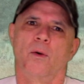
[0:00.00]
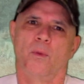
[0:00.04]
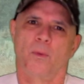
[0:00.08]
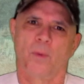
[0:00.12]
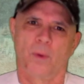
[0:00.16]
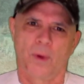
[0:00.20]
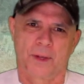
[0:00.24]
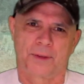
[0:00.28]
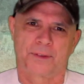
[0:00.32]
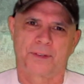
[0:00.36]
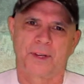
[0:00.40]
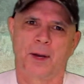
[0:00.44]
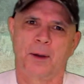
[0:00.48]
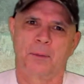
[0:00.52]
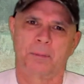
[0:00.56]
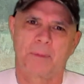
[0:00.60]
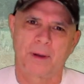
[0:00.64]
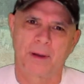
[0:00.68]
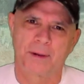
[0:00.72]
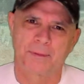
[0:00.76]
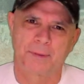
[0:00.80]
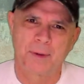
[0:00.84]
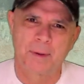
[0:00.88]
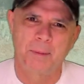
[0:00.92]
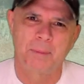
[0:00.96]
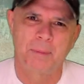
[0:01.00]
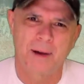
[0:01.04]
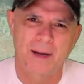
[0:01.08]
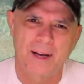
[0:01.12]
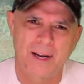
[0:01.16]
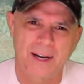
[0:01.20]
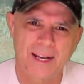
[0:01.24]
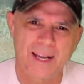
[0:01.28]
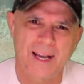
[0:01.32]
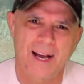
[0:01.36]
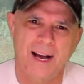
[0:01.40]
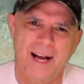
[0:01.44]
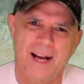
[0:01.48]
What's up,
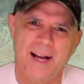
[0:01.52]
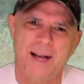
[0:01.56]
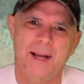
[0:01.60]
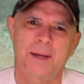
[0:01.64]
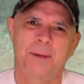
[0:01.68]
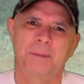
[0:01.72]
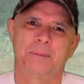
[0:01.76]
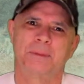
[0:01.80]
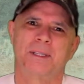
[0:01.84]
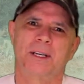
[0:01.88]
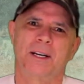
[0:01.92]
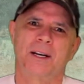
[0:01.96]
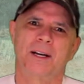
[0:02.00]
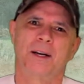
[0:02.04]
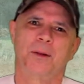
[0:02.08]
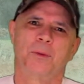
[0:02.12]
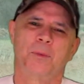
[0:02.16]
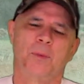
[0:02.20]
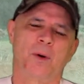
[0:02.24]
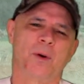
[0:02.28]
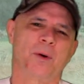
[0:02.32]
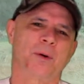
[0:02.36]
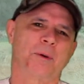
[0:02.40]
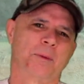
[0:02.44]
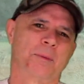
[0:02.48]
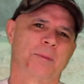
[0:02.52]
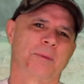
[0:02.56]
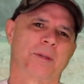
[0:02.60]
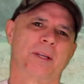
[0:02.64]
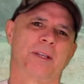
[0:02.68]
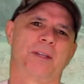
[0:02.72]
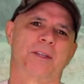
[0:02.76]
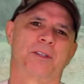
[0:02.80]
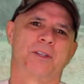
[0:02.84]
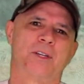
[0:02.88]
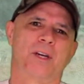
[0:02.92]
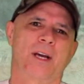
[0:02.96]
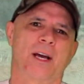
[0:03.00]
everybody? I'm Don. Welcome to
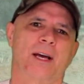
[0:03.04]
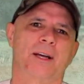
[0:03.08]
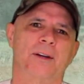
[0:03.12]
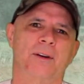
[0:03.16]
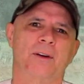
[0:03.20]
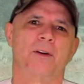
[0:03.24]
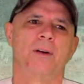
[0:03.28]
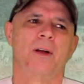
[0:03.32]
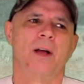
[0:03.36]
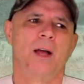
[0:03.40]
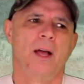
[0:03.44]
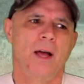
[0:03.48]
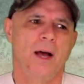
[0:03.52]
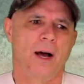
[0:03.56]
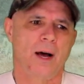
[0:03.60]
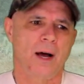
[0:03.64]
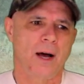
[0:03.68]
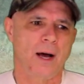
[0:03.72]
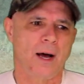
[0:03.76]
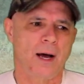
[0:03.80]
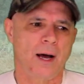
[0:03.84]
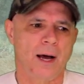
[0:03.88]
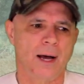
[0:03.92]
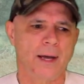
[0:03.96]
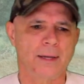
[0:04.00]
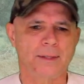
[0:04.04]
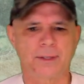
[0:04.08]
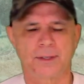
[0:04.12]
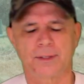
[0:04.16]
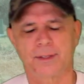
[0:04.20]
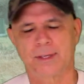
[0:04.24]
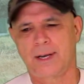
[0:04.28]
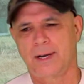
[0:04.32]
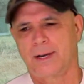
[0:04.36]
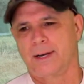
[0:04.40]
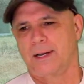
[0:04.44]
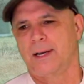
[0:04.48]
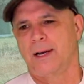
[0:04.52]
the channel. I just
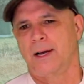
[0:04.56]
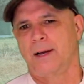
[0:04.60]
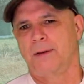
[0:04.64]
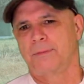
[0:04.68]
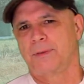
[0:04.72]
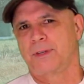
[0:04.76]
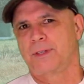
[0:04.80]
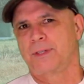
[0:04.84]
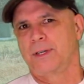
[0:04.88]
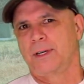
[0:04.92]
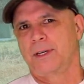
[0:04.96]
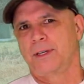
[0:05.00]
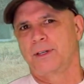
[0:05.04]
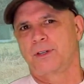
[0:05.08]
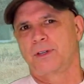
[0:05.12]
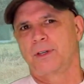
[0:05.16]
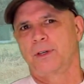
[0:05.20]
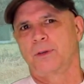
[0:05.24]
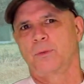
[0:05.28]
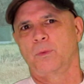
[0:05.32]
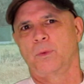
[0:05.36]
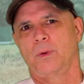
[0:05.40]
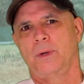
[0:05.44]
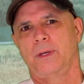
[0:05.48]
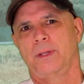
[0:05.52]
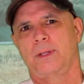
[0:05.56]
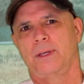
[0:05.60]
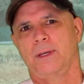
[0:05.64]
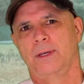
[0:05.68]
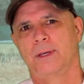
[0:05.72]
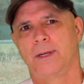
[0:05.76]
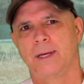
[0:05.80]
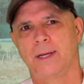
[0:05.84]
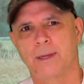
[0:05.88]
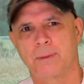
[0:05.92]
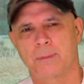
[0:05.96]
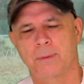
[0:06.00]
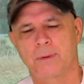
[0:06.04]
had a conversation with a
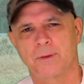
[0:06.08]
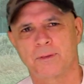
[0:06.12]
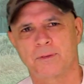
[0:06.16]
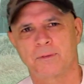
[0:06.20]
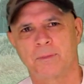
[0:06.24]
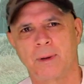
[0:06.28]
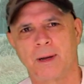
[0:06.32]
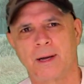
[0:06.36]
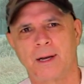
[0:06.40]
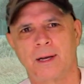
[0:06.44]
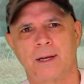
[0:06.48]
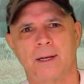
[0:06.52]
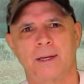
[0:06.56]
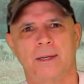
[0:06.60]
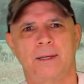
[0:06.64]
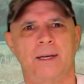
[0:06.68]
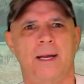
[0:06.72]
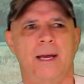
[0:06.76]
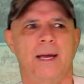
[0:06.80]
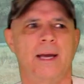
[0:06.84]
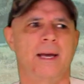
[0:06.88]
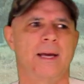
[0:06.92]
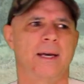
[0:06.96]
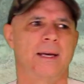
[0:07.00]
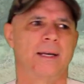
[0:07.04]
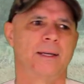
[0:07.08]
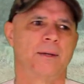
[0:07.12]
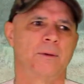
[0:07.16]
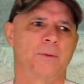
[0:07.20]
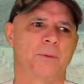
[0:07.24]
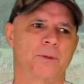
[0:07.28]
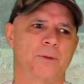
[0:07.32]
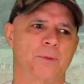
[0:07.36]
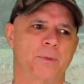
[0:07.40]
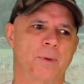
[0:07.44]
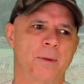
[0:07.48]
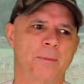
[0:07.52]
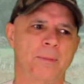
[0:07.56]
neighbor of mine, and it
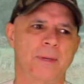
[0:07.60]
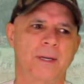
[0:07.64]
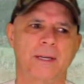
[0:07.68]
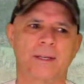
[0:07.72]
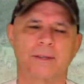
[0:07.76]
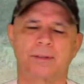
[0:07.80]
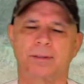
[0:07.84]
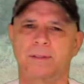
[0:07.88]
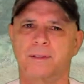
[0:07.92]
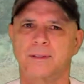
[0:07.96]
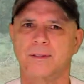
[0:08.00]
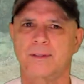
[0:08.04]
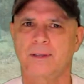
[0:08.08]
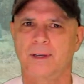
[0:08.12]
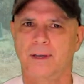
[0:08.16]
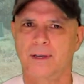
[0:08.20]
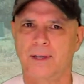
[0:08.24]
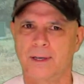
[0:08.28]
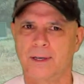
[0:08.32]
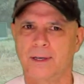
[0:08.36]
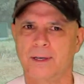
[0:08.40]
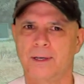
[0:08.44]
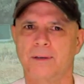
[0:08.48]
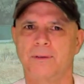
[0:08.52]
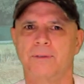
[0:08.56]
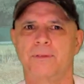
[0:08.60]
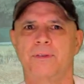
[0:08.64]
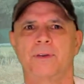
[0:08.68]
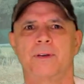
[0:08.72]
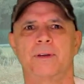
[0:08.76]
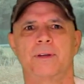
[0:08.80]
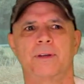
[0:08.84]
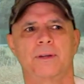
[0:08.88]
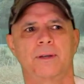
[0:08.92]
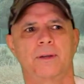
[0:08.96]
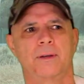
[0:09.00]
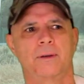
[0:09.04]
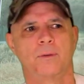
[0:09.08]
was reminiscent of
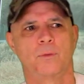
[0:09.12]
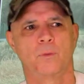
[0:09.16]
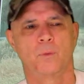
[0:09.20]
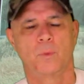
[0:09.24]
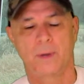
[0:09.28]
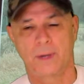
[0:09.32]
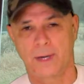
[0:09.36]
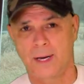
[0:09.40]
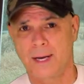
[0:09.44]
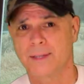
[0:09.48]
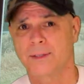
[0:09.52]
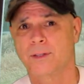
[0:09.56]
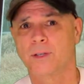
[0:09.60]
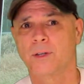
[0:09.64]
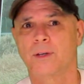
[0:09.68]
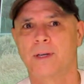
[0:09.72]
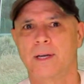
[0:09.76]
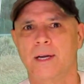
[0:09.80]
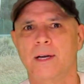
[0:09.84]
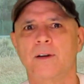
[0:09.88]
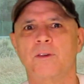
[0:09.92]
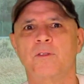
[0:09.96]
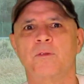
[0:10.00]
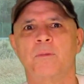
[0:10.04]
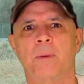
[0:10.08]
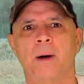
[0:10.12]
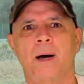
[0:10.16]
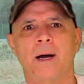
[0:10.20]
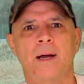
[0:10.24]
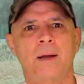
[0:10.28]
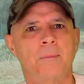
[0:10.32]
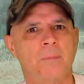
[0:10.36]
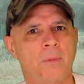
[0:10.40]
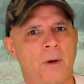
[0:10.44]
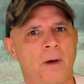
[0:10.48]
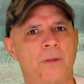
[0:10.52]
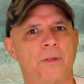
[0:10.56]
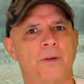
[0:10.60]
when I took care of my
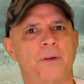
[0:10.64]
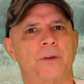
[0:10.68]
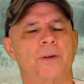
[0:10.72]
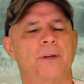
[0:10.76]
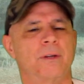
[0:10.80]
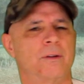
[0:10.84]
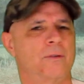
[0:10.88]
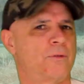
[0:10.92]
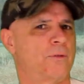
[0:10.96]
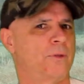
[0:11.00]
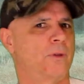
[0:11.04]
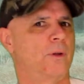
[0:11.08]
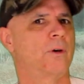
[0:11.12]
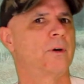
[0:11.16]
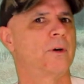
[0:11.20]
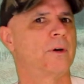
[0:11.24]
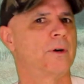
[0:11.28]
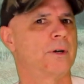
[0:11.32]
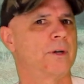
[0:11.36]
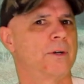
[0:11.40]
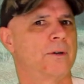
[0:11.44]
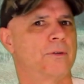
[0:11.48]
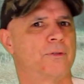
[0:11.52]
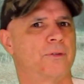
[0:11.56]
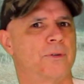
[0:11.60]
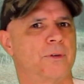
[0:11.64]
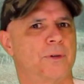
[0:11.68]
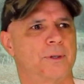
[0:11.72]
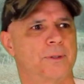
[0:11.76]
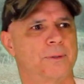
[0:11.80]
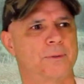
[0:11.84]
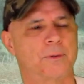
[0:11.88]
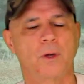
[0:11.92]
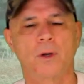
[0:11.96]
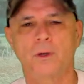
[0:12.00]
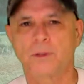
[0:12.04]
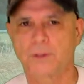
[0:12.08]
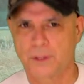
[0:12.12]
mother in Florida
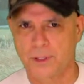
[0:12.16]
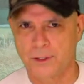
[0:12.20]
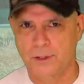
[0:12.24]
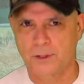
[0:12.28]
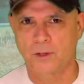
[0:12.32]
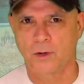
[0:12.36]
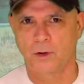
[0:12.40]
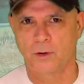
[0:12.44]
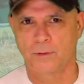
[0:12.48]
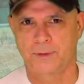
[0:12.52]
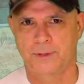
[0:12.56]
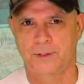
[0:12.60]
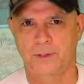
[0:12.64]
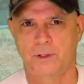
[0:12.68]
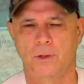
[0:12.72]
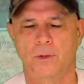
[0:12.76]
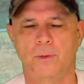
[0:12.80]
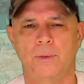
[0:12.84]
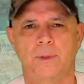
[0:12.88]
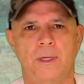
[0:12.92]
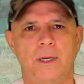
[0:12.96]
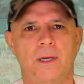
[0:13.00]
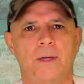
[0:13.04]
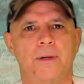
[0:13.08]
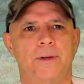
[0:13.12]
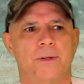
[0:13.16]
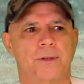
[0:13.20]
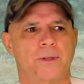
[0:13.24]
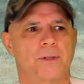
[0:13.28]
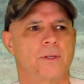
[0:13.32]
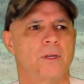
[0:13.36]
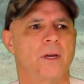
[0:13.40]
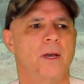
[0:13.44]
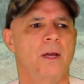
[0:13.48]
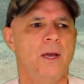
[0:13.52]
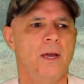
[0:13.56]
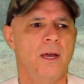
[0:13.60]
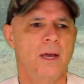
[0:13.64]
for just over 2
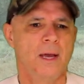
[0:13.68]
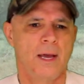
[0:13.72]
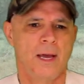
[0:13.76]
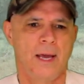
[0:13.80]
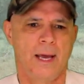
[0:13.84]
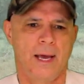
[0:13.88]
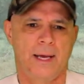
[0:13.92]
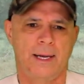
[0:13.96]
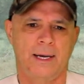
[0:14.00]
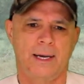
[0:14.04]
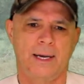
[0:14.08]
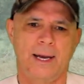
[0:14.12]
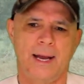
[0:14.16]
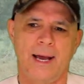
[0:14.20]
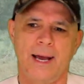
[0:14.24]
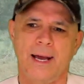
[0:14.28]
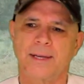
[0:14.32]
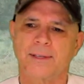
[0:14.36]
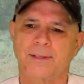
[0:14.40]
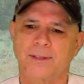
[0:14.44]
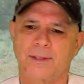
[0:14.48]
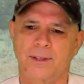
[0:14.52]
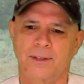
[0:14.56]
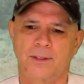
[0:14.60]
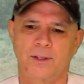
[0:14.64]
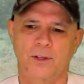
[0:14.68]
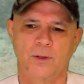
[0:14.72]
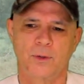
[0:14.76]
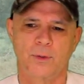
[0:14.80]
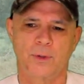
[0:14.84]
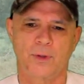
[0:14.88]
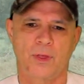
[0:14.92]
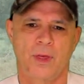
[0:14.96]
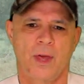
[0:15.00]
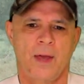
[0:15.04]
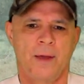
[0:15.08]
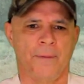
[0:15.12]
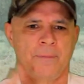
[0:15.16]
years. And it has to do
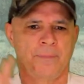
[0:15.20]
with